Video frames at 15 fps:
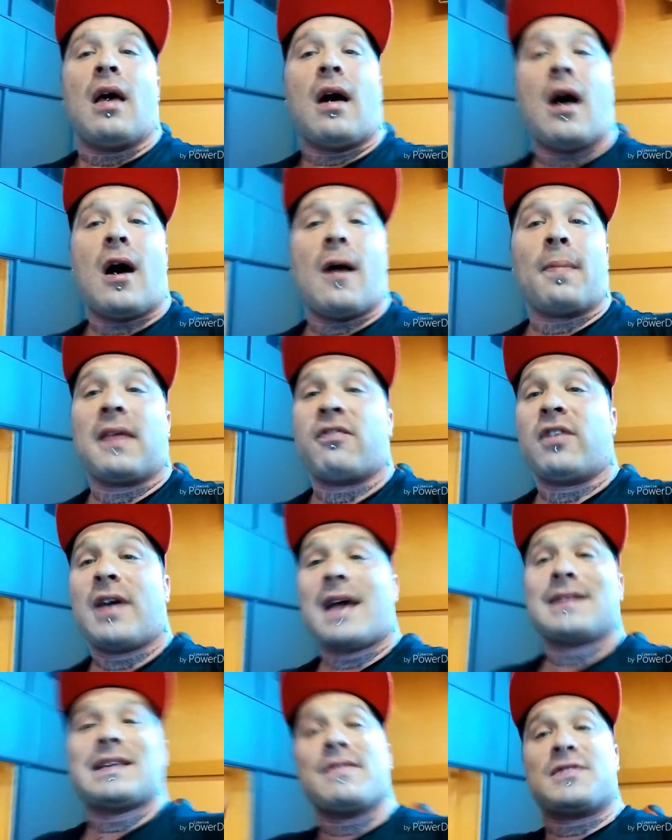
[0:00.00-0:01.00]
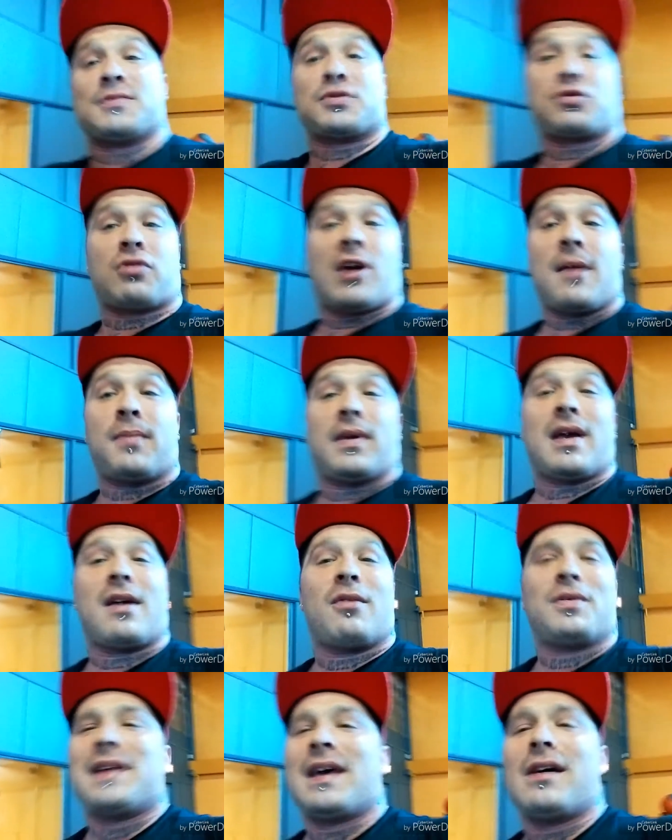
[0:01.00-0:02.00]
Um, if you guys haven't subscribed
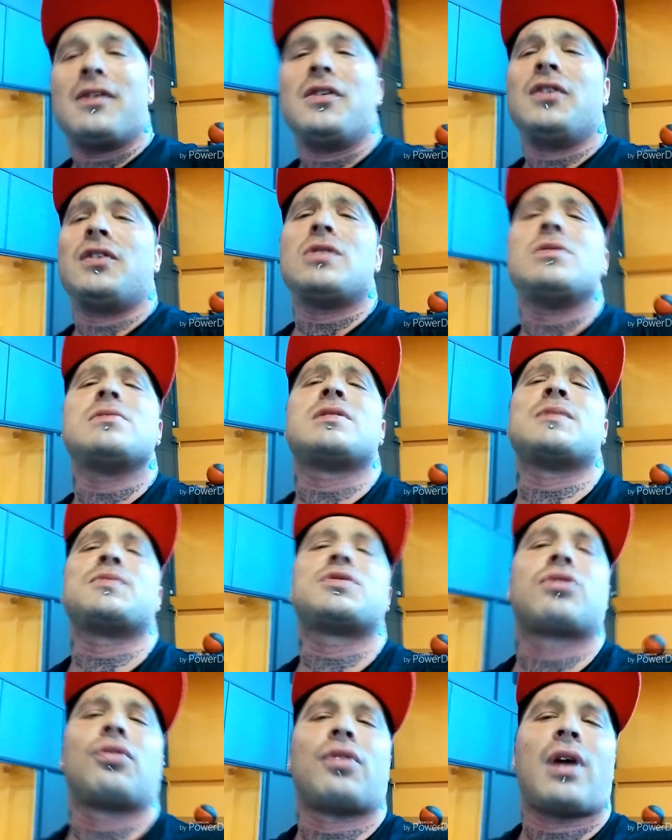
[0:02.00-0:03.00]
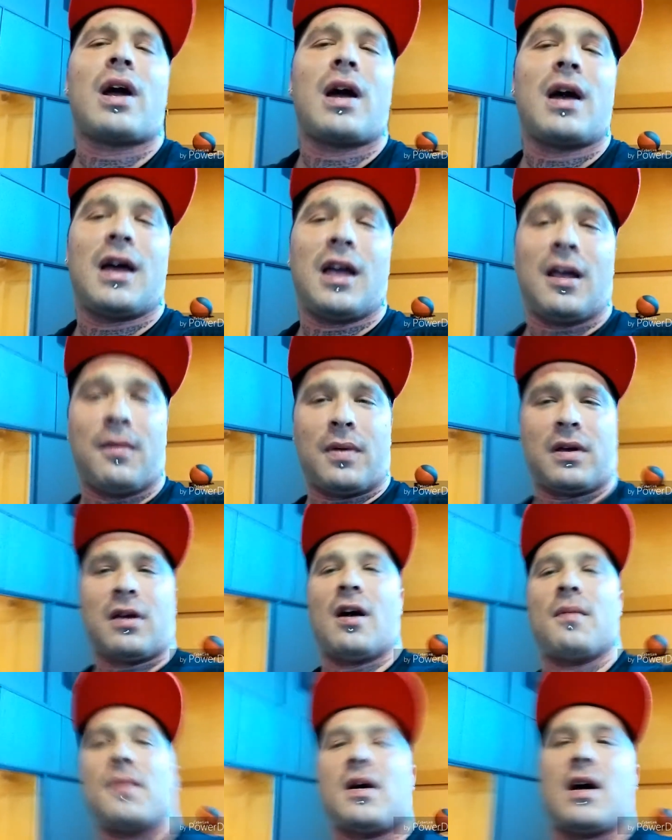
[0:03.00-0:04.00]
yet, what the hell are you doing? Subscribe.
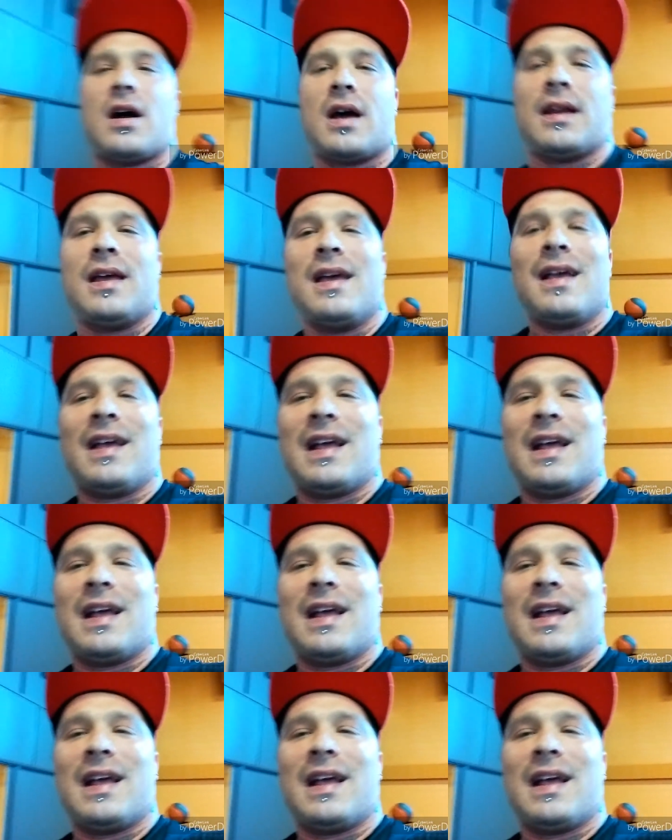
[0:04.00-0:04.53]
Come on.